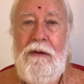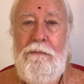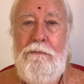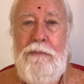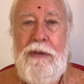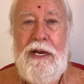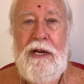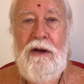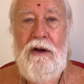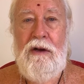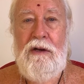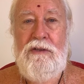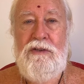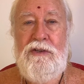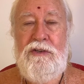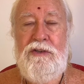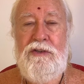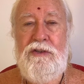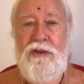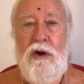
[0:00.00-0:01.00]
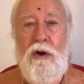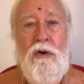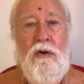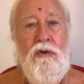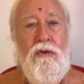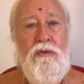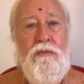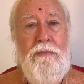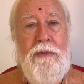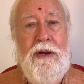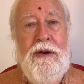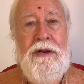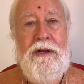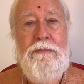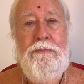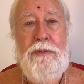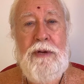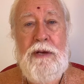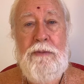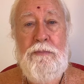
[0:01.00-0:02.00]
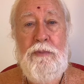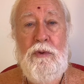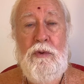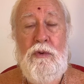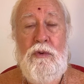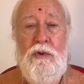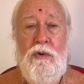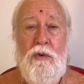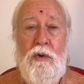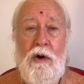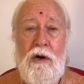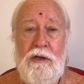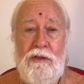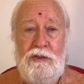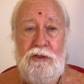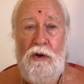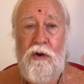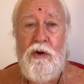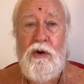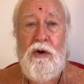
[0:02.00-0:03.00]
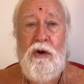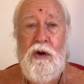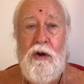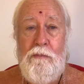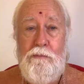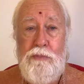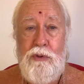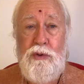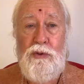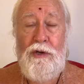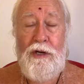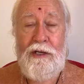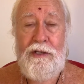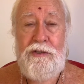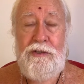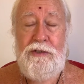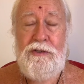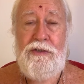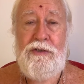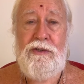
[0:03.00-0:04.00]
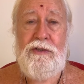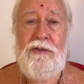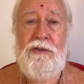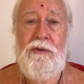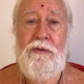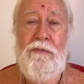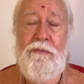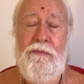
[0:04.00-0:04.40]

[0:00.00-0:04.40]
because so many people who are so called Buddhists